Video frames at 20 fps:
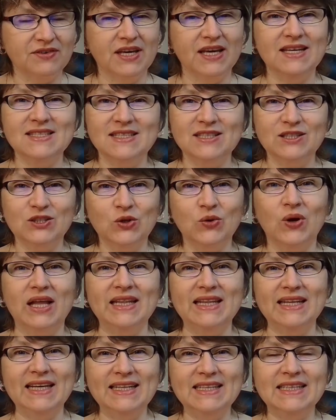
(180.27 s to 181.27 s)
is it you
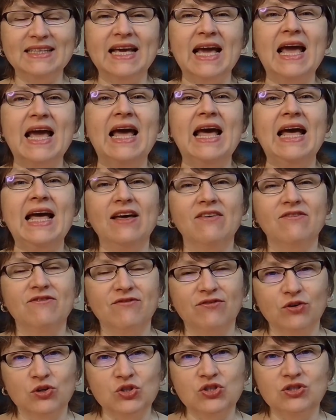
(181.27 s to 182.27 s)
are leading.
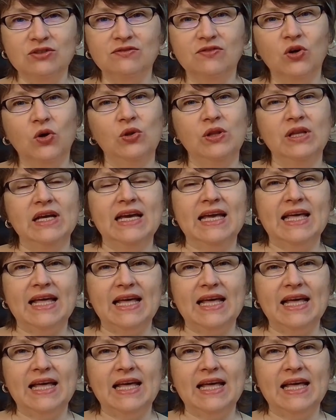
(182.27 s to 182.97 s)
First of all,